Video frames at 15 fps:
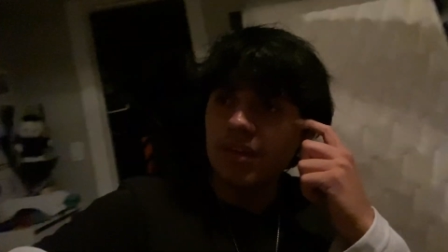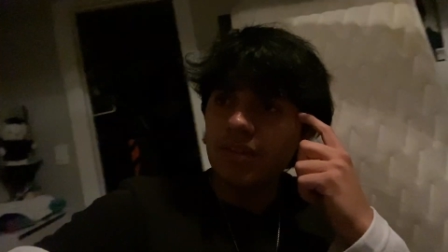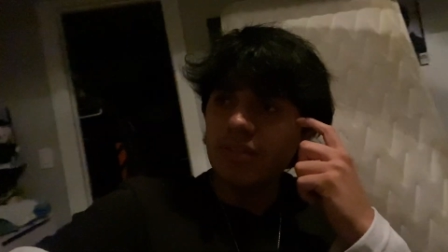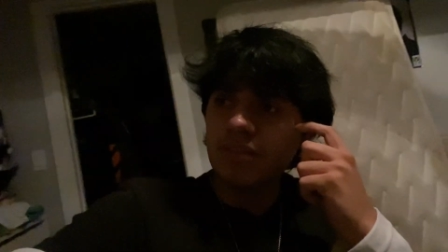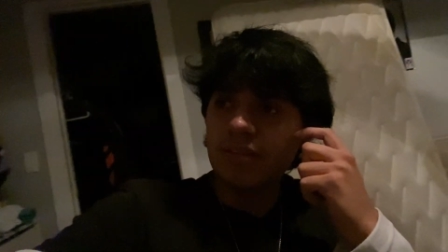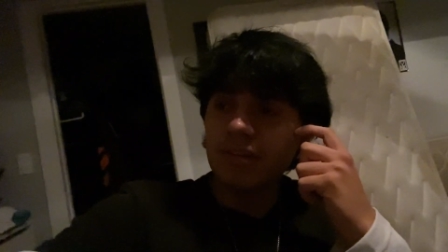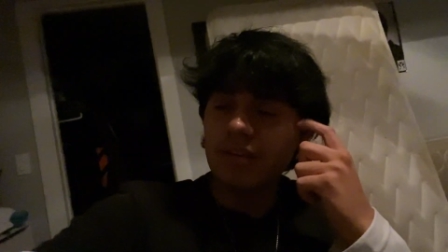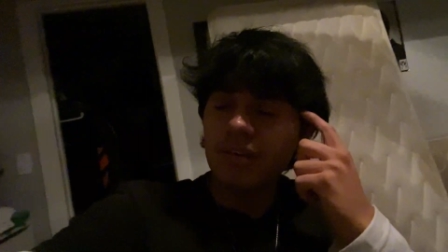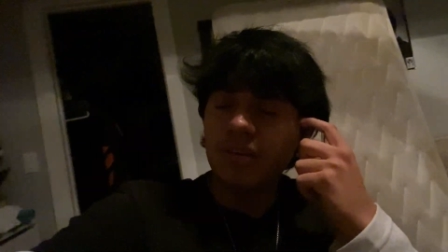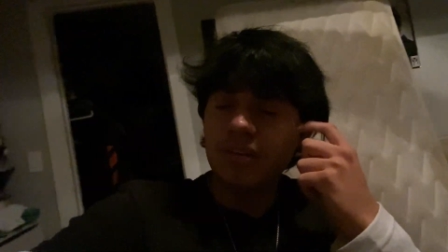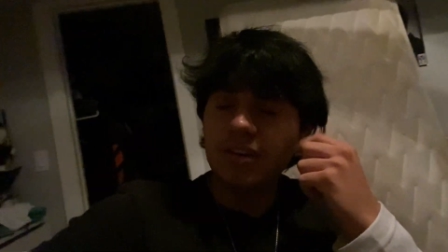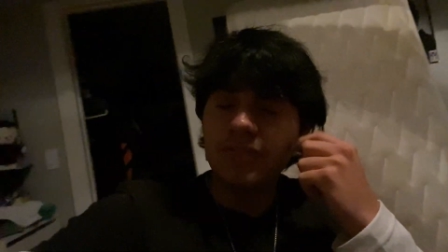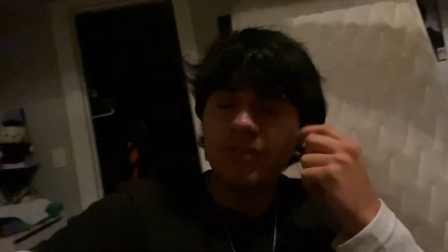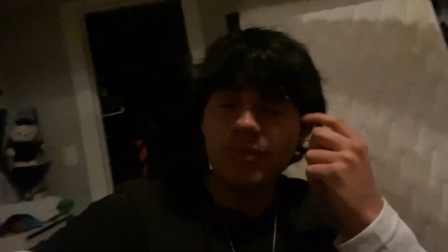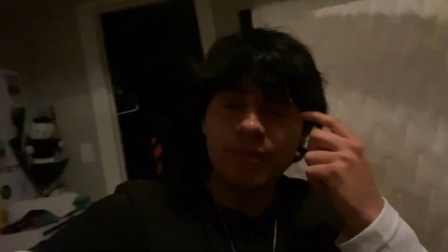the
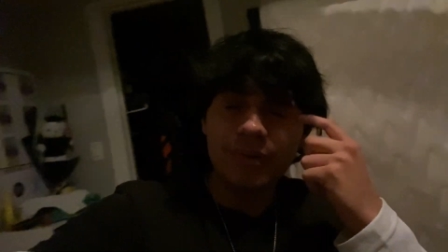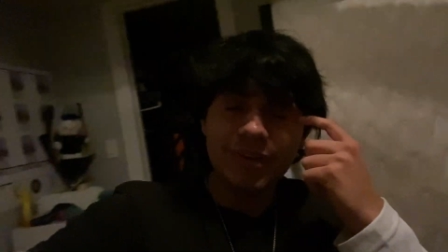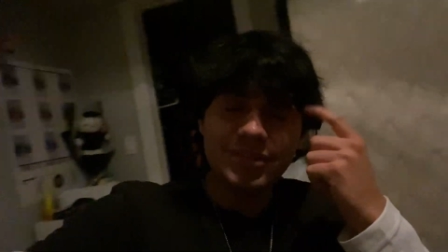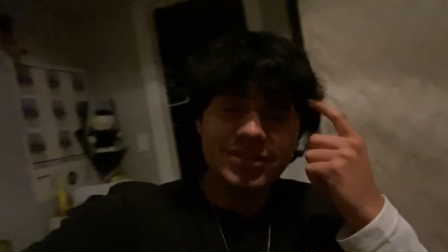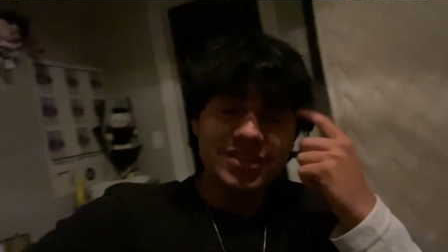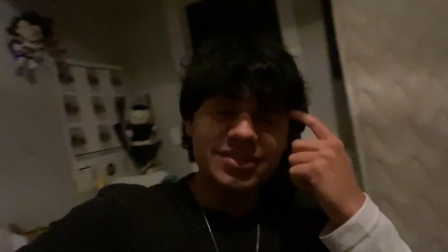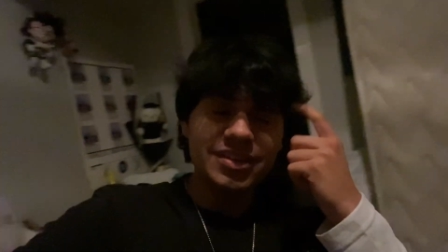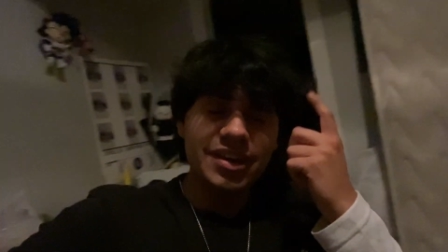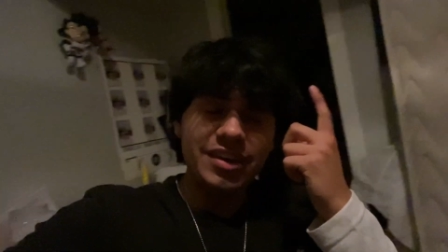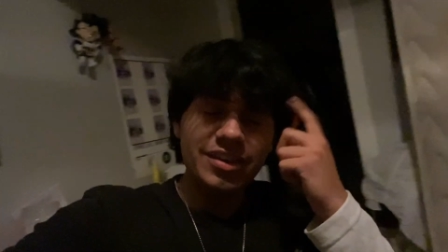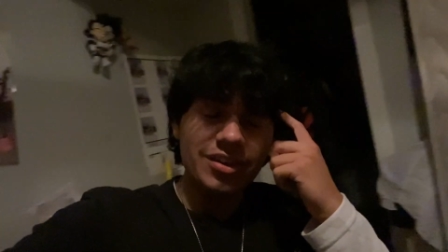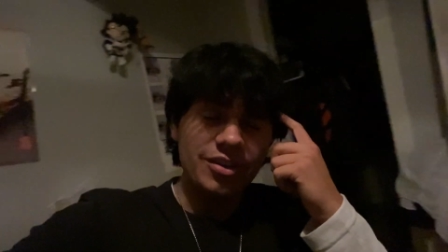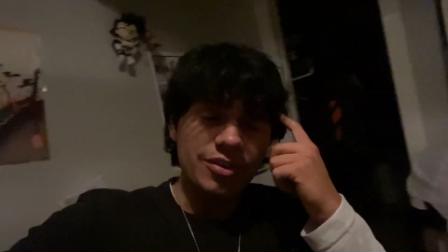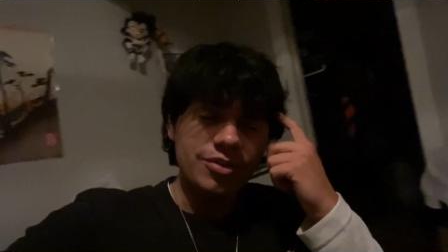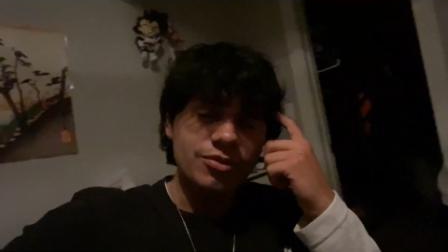different ways to say
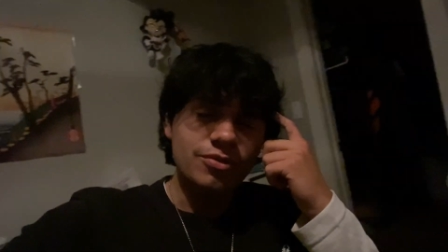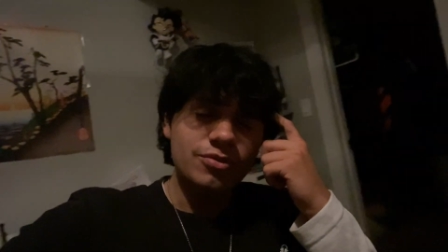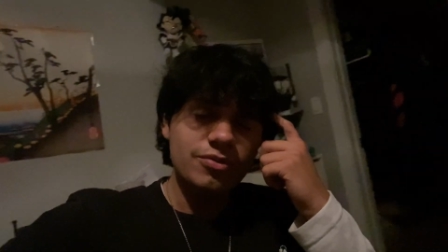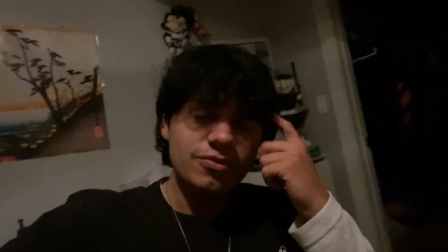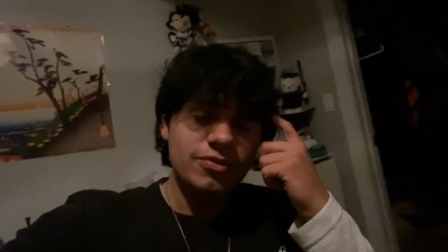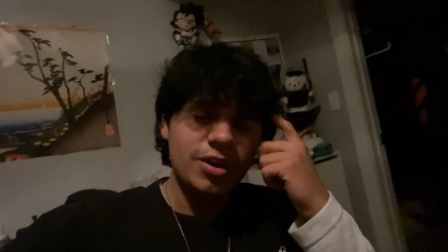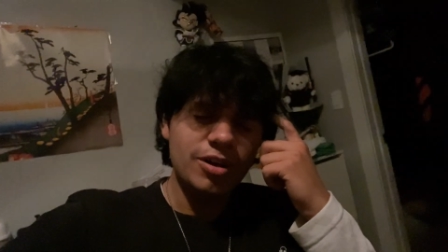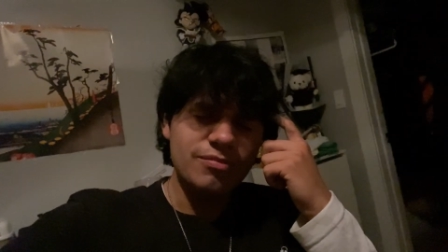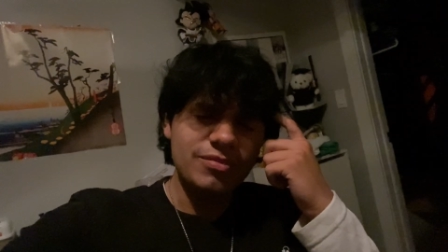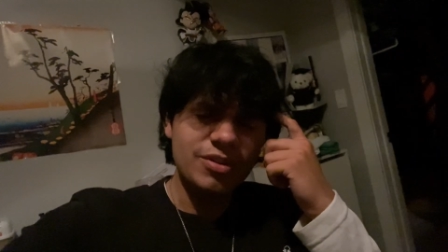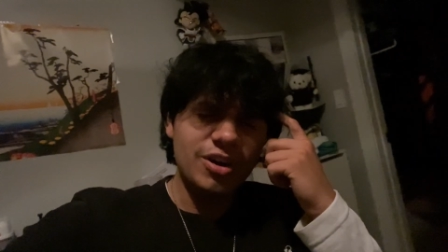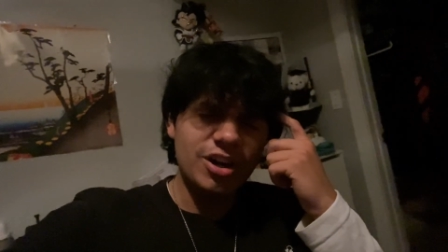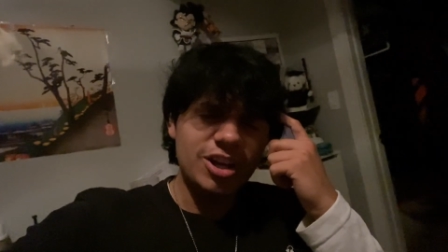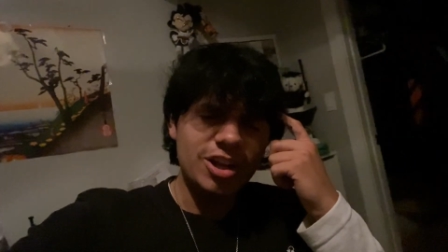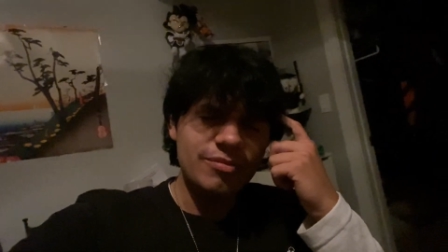you from
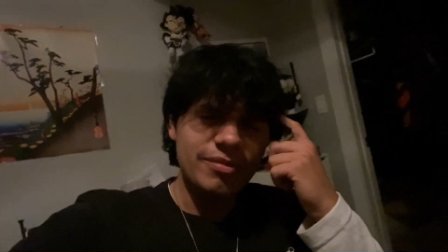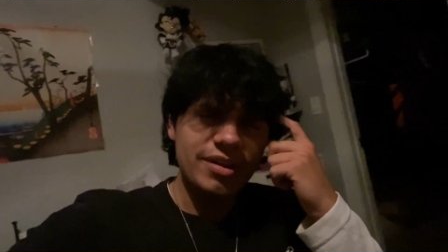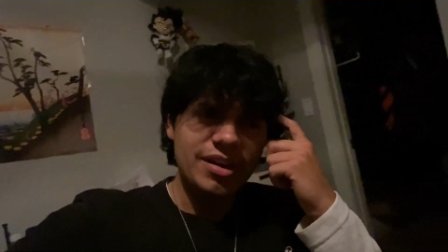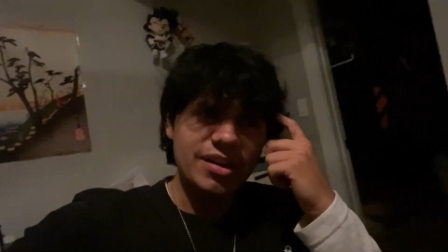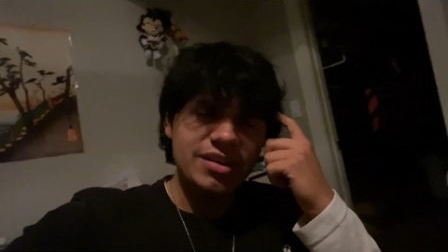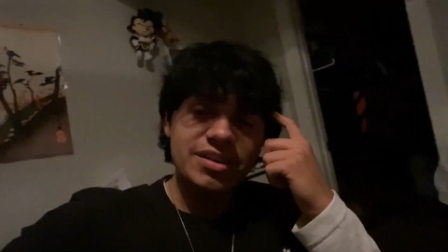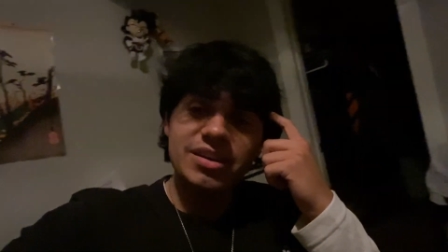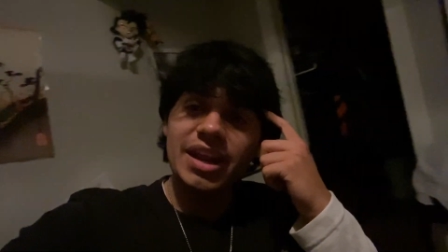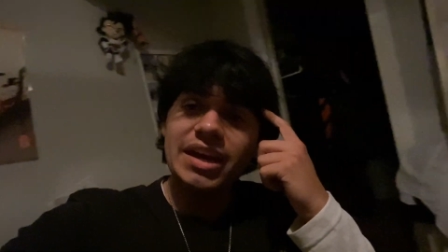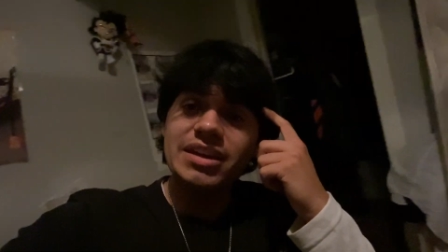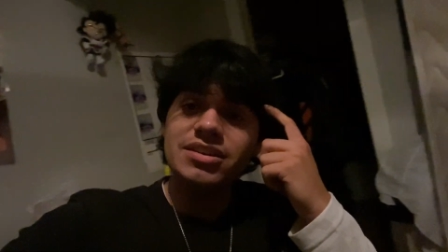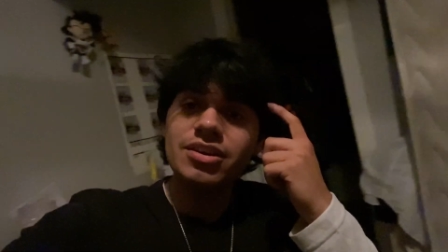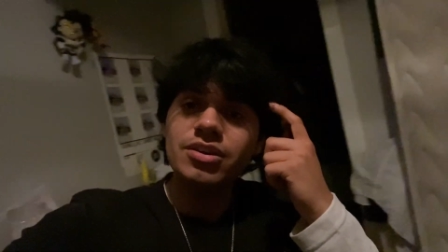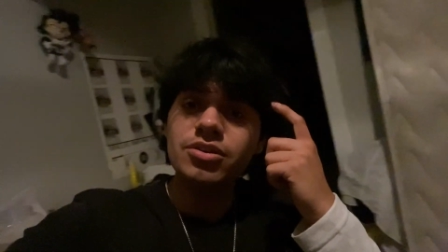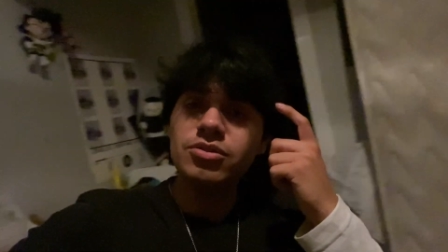Kaname and
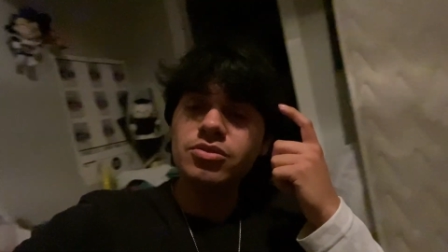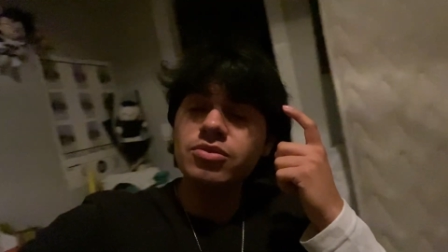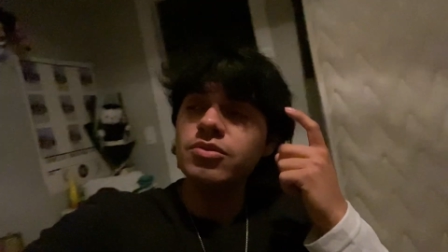Naito.